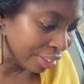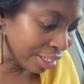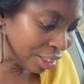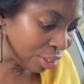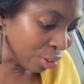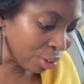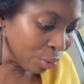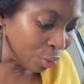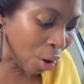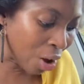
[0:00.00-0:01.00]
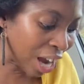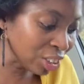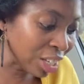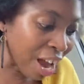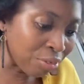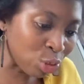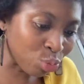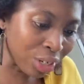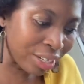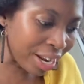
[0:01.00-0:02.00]
get the wrong. I should have this
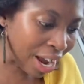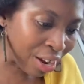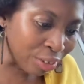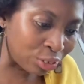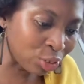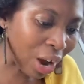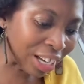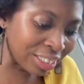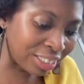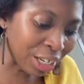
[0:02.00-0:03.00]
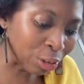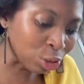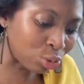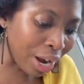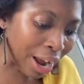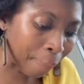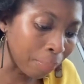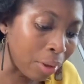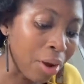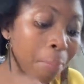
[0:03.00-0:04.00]
written down so I can stay on track.
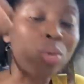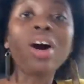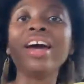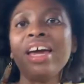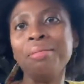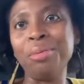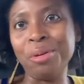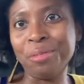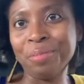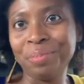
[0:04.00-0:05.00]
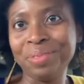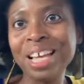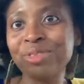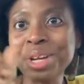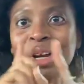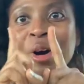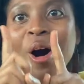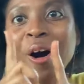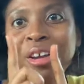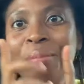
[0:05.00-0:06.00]
Bruh Abel, that's what they
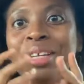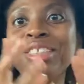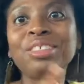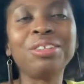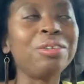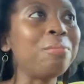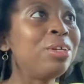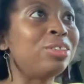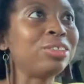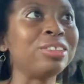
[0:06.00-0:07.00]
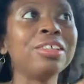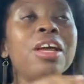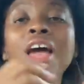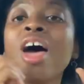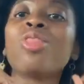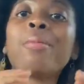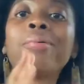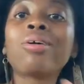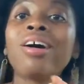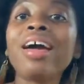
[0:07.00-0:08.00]
call him. He's the minister.
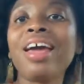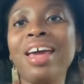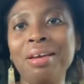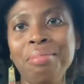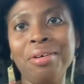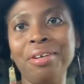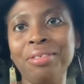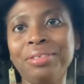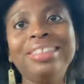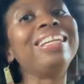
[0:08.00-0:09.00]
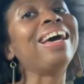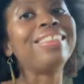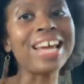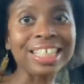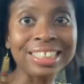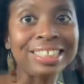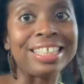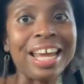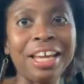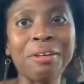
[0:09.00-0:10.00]
Bruh Abel, yeah, that's his
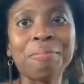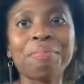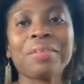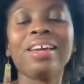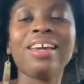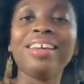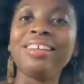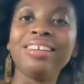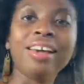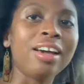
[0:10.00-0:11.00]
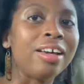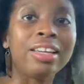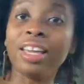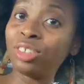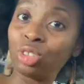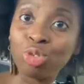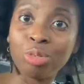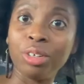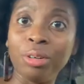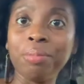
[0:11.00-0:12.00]
name. Yeah, he's a
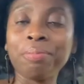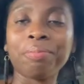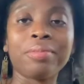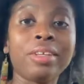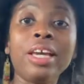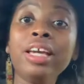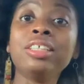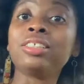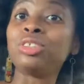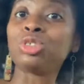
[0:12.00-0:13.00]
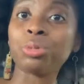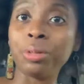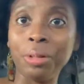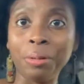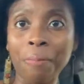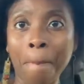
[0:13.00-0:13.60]
trip. He is a trip.